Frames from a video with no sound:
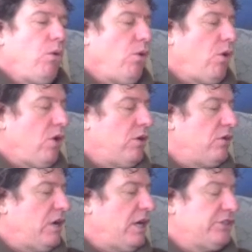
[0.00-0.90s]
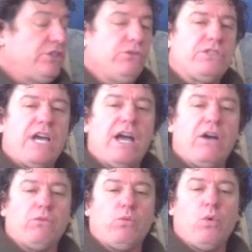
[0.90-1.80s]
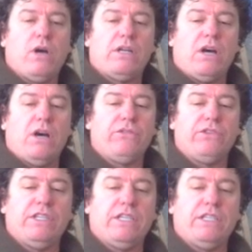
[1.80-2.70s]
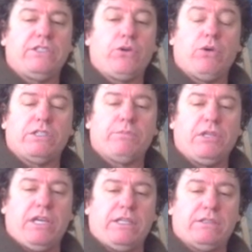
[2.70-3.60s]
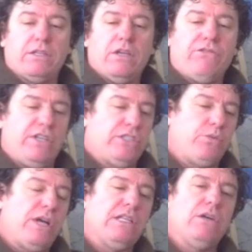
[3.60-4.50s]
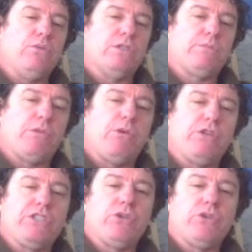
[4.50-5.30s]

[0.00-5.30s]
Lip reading: or shoot down one of the tourist planes. Venezuela was promoting